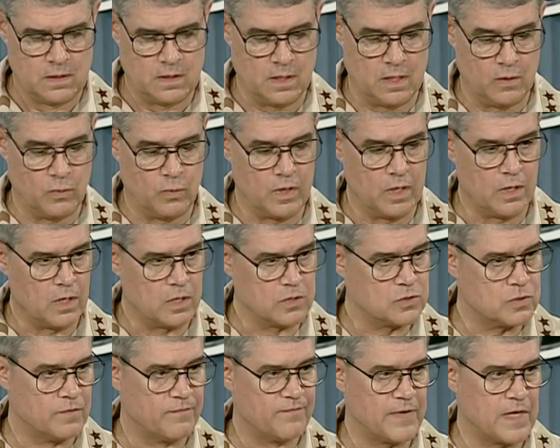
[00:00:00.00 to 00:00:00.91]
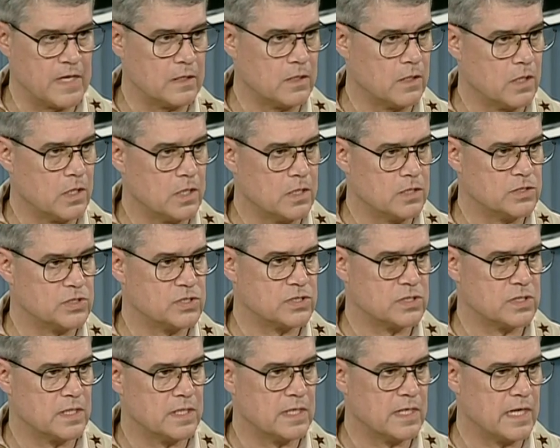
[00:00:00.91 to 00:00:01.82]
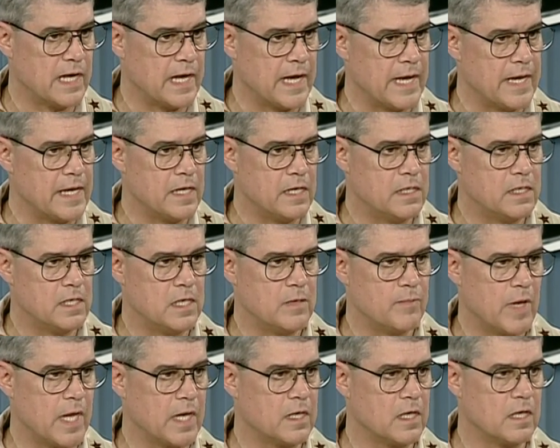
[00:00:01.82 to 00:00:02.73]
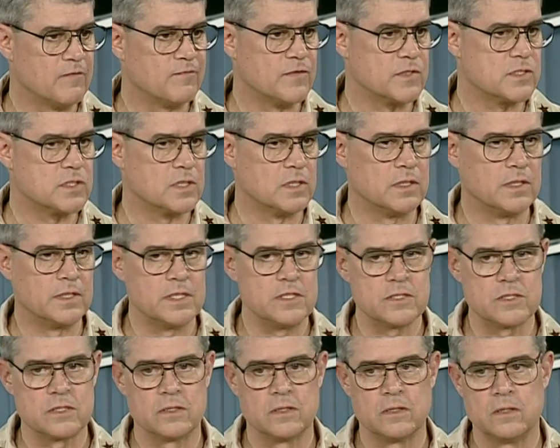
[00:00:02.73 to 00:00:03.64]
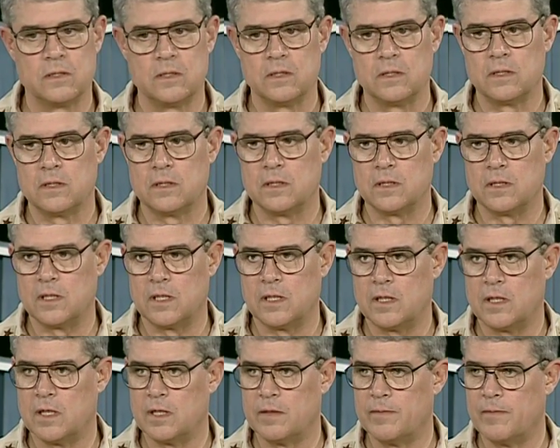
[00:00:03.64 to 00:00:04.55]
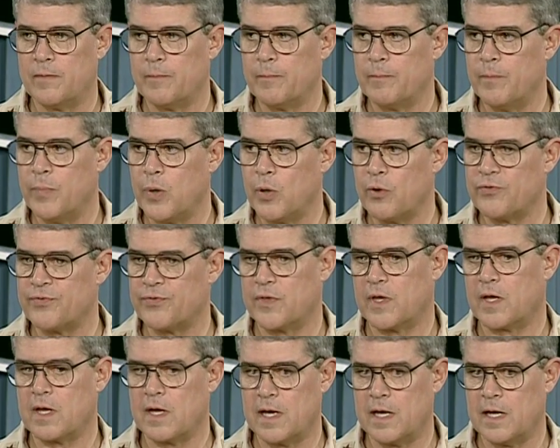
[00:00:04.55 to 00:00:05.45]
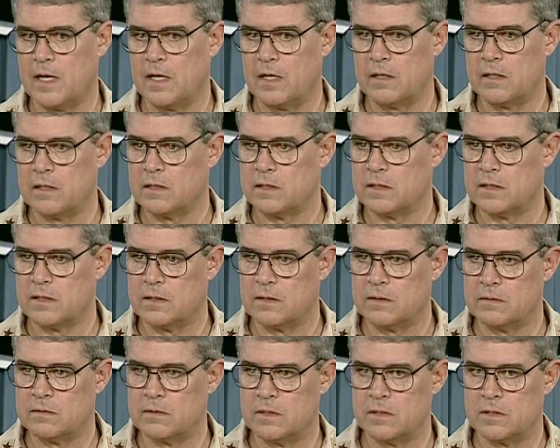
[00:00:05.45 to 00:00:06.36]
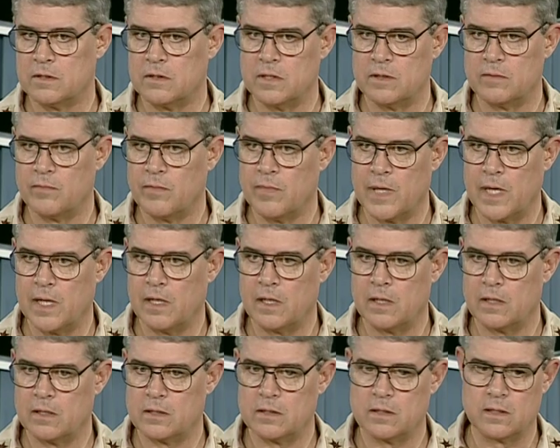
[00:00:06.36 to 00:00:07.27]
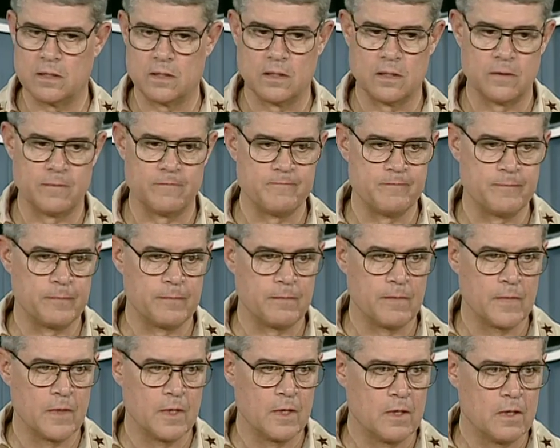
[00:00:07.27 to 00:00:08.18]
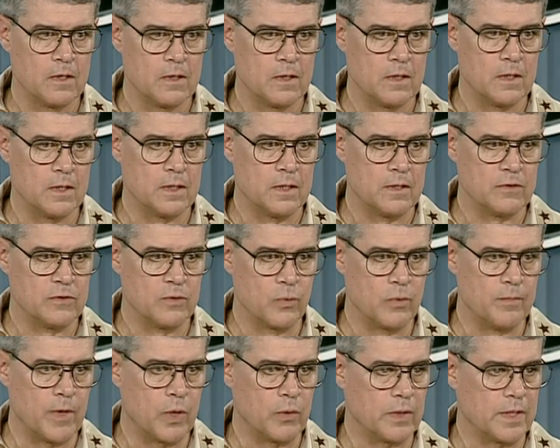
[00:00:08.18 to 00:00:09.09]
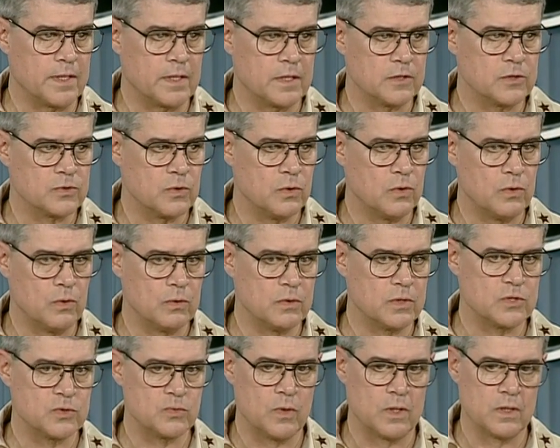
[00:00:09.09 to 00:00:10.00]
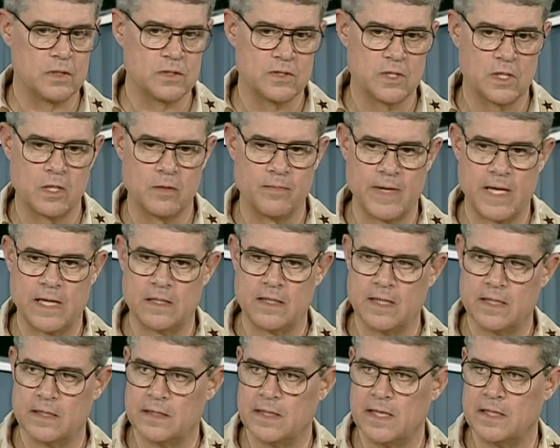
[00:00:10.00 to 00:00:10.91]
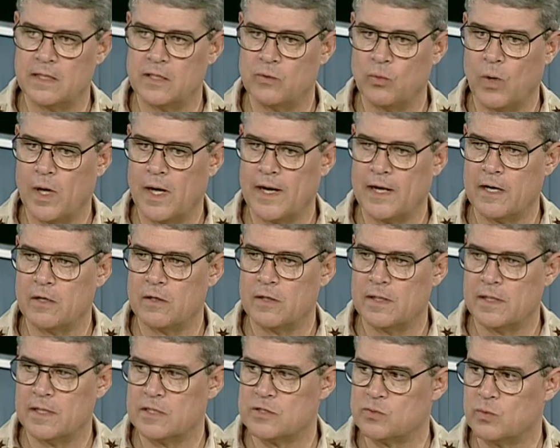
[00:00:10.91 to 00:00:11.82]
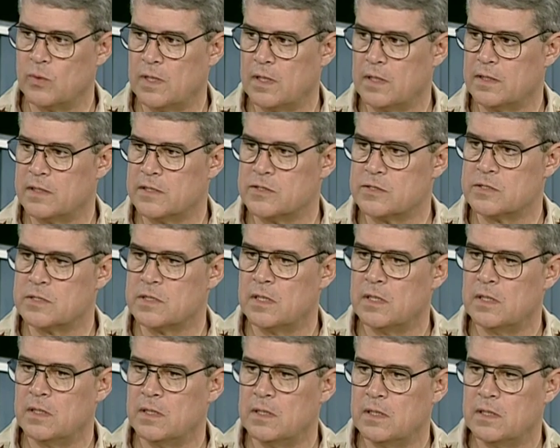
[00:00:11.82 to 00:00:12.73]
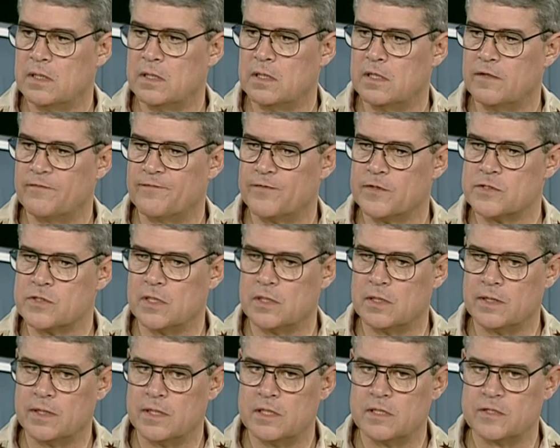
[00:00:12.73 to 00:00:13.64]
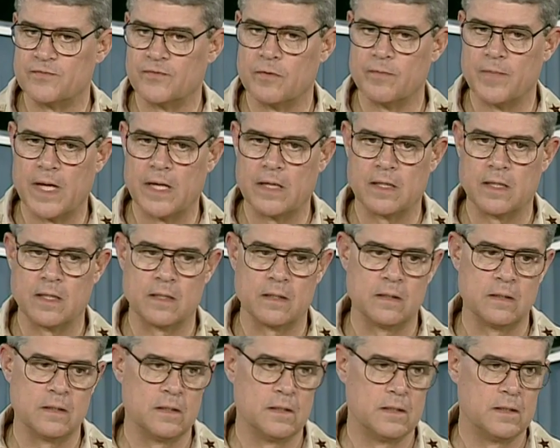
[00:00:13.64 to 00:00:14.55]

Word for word: Uh, we also found large uh, IED making facilities, uh, both the kind that, that make the remotely controlled as well as the command detonated wire, as well as facilities for making